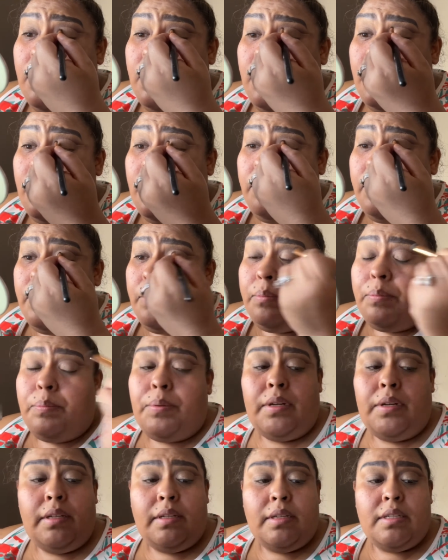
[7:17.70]
And we're
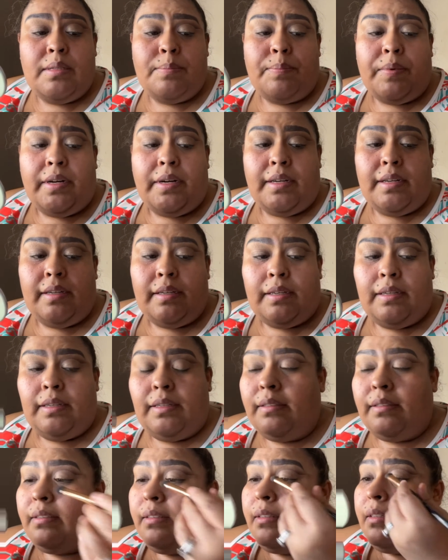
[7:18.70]
putting the sparkling
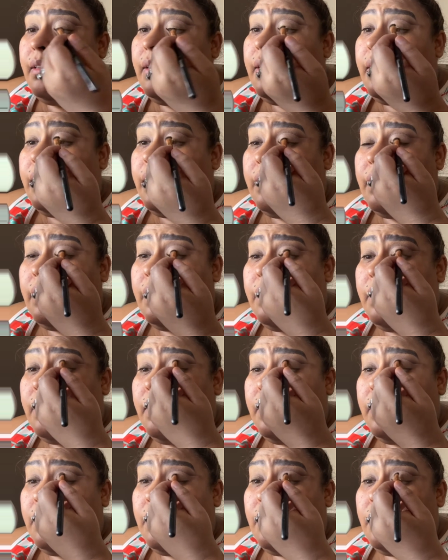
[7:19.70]
glitter
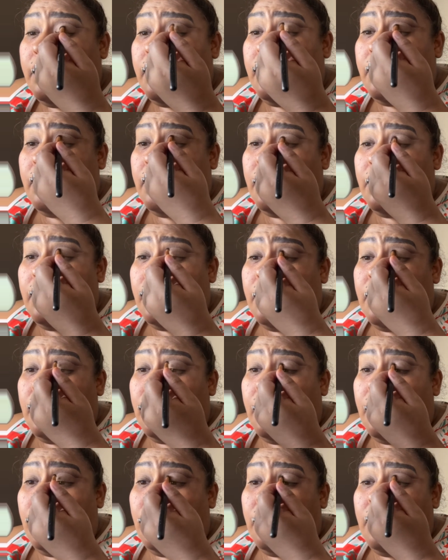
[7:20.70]

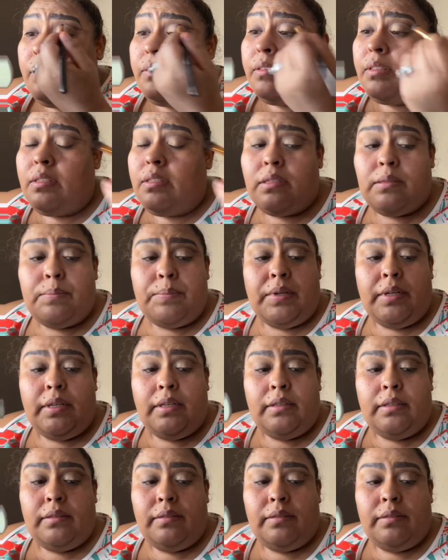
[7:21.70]
all over this part.